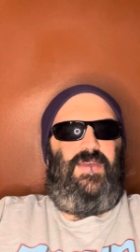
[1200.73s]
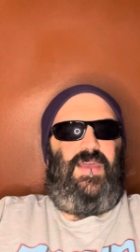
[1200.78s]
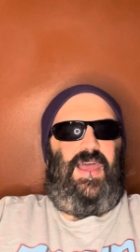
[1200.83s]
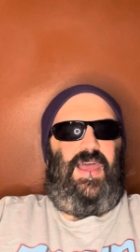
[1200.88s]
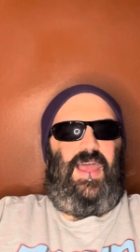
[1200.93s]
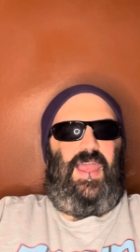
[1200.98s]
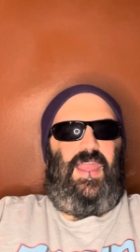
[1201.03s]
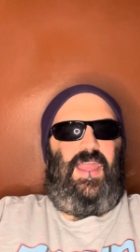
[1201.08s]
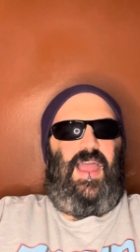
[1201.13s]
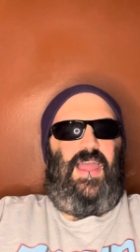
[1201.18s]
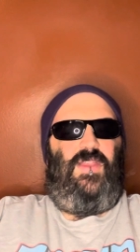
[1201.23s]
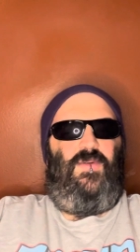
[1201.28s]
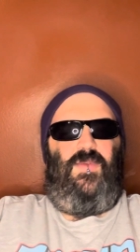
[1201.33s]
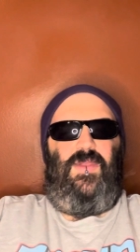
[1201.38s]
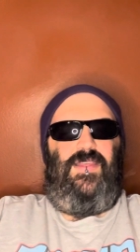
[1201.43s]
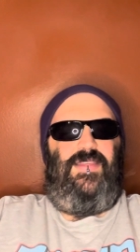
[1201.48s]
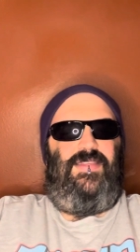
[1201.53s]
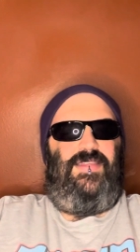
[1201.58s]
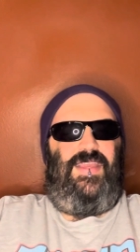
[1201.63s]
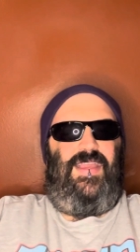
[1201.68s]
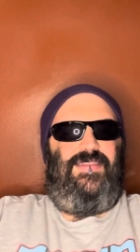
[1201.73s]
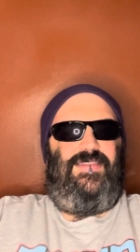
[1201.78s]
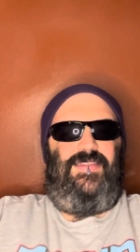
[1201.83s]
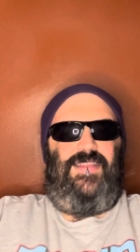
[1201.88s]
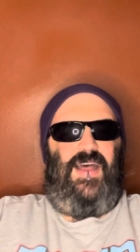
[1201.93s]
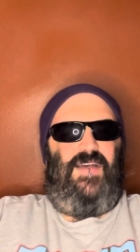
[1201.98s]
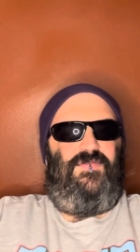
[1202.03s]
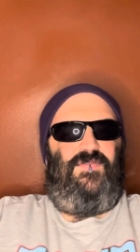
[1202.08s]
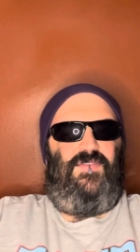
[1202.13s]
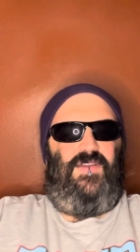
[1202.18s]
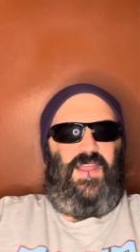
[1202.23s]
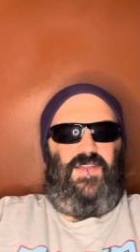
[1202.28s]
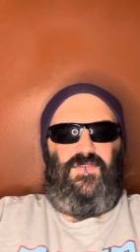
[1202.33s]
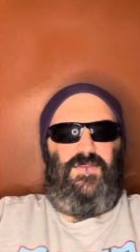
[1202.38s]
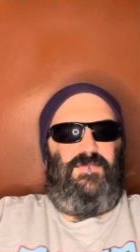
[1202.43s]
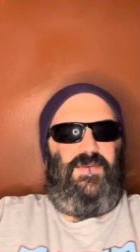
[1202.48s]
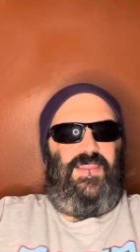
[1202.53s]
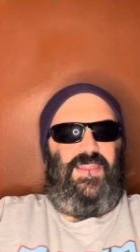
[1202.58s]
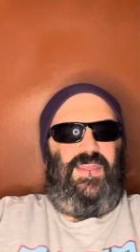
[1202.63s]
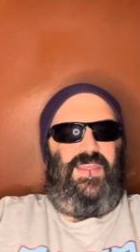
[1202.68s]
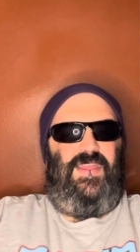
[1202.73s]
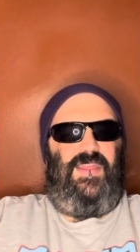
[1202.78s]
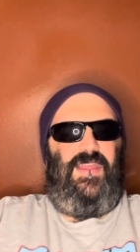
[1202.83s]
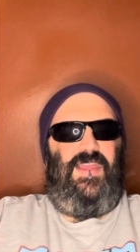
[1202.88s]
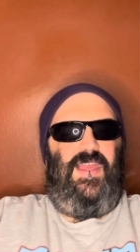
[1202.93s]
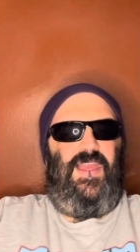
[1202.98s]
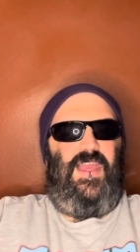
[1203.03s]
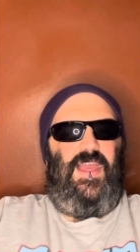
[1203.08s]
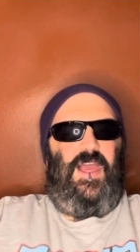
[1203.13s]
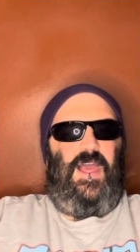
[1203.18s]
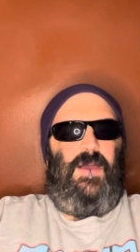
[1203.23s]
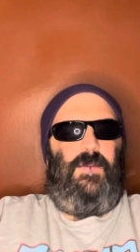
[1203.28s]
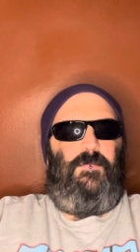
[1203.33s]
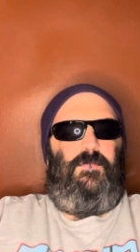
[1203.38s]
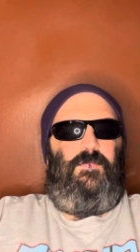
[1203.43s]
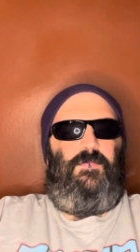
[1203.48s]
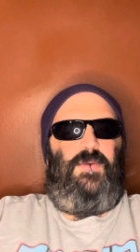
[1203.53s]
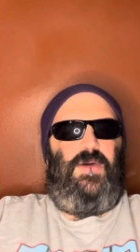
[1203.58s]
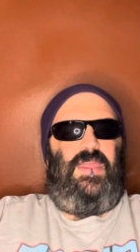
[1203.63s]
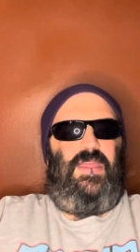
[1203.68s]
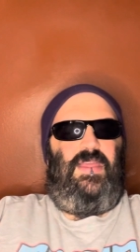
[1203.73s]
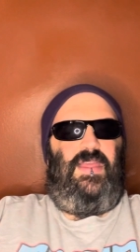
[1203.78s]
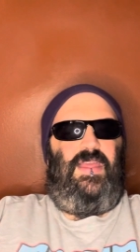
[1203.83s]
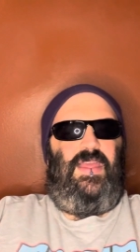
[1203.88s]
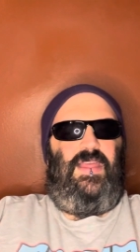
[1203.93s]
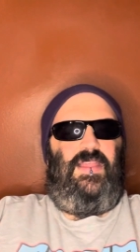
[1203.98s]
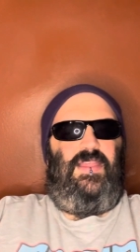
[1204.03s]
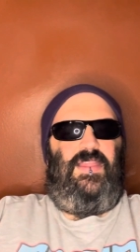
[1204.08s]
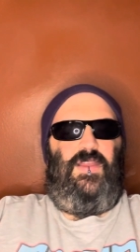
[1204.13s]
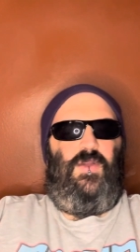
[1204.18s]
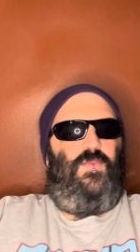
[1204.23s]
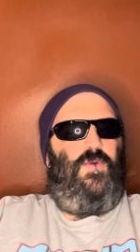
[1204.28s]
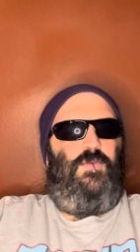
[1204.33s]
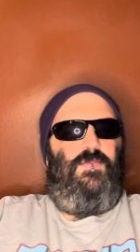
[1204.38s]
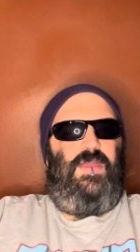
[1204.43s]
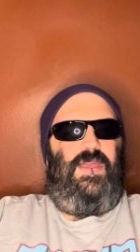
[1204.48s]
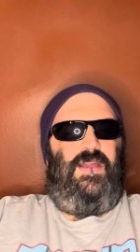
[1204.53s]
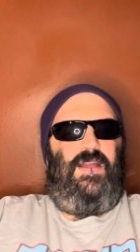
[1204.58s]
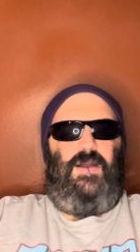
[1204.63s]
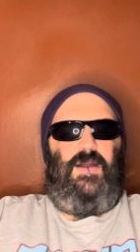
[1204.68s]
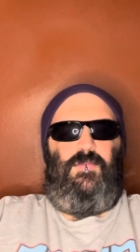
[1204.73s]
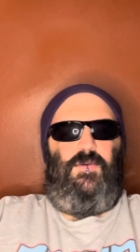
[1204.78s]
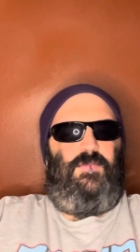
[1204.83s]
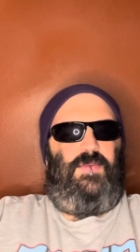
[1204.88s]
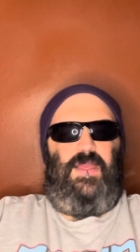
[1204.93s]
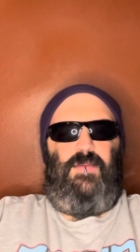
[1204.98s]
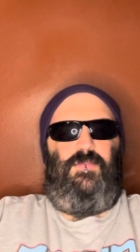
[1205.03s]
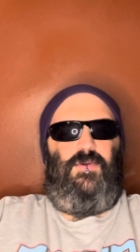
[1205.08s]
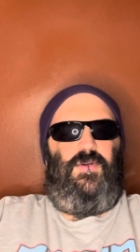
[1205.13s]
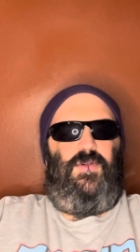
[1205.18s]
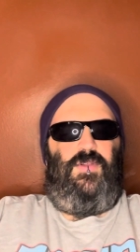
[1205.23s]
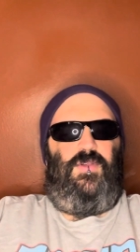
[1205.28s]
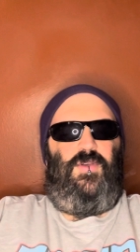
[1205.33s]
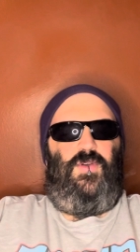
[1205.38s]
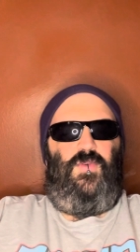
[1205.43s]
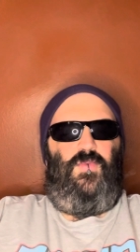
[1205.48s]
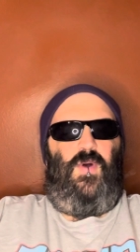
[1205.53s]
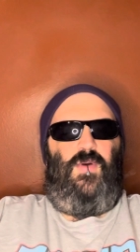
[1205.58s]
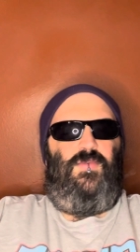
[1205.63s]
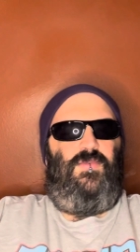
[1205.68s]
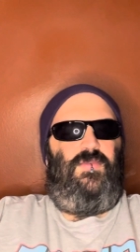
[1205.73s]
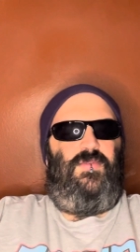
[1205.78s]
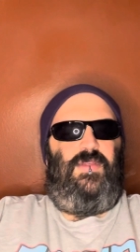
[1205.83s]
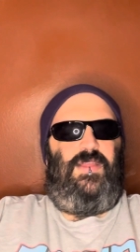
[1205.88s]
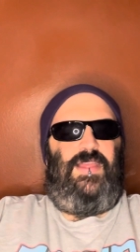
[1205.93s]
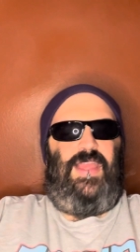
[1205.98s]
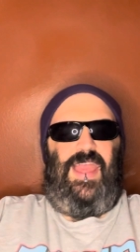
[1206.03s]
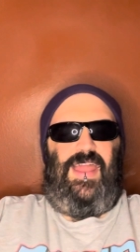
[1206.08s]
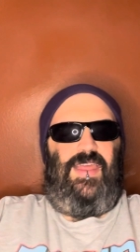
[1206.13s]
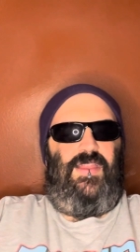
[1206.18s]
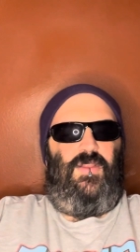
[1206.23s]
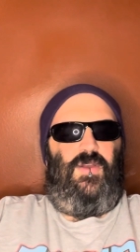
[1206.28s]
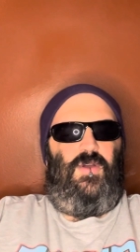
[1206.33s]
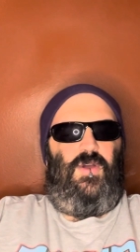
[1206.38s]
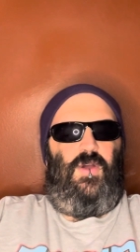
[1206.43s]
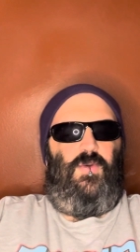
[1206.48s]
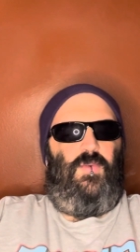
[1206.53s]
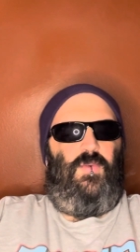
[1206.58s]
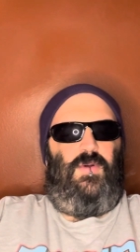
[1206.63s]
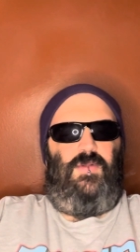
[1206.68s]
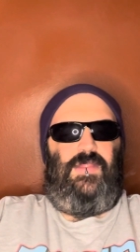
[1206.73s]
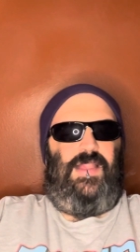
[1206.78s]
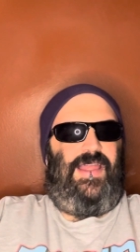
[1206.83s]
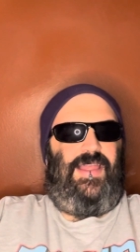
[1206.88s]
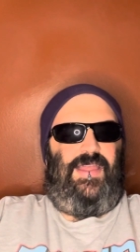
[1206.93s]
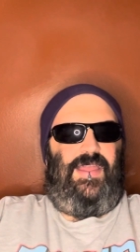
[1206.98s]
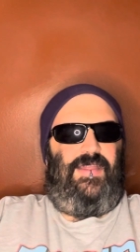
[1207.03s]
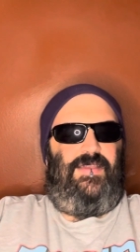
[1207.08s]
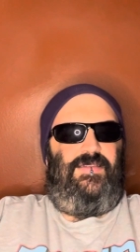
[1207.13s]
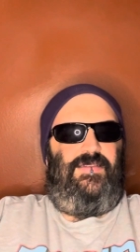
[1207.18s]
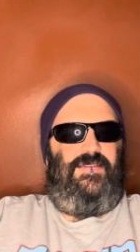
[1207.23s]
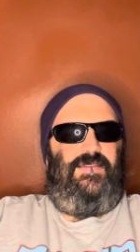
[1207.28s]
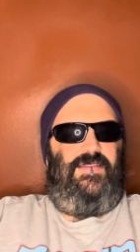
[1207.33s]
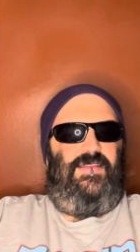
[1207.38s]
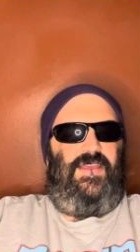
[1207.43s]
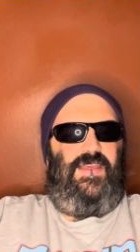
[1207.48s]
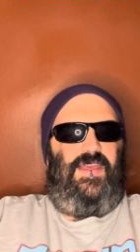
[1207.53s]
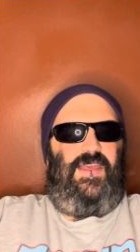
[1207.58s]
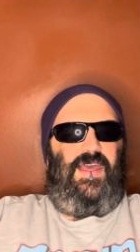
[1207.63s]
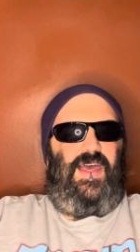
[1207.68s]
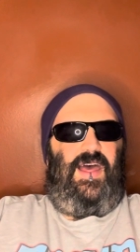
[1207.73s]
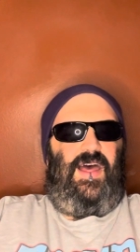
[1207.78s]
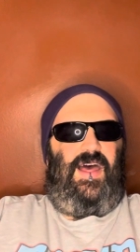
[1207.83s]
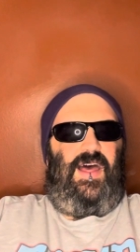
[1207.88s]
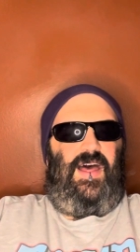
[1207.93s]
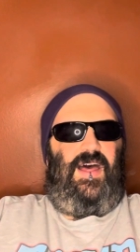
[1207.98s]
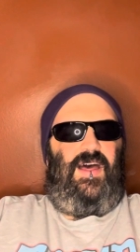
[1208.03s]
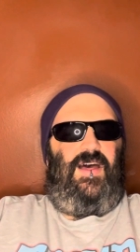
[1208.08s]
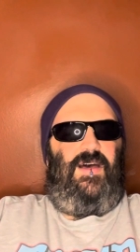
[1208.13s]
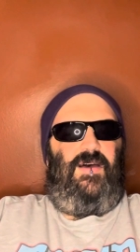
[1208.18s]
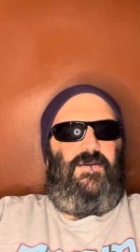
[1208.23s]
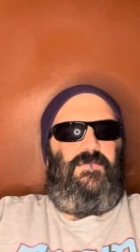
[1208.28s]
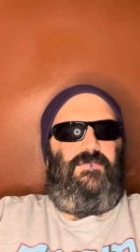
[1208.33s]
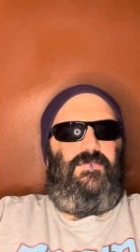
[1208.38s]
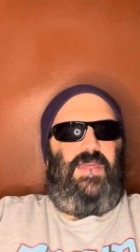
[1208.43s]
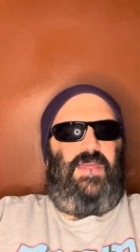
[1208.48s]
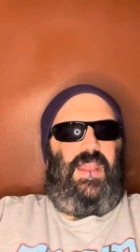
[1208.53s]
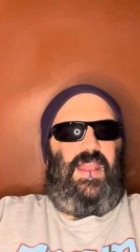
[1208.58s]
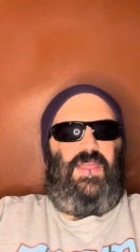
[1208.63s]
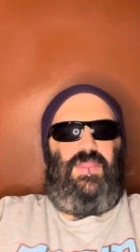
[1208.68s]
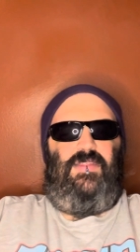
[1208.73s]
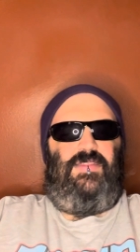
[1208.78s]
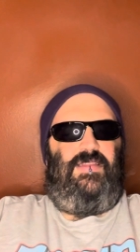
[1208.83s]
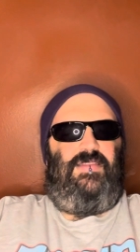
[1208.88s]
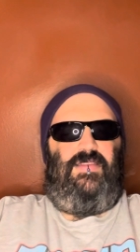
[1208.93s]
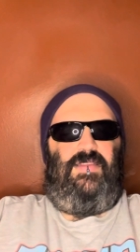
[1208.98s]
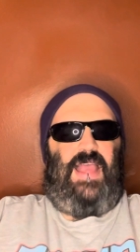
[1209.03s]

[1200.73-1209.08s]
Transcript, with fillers: I I don't want to say it's not for everybody, but it there will be a couple people who won't get it or won't like it. Um, and I think that's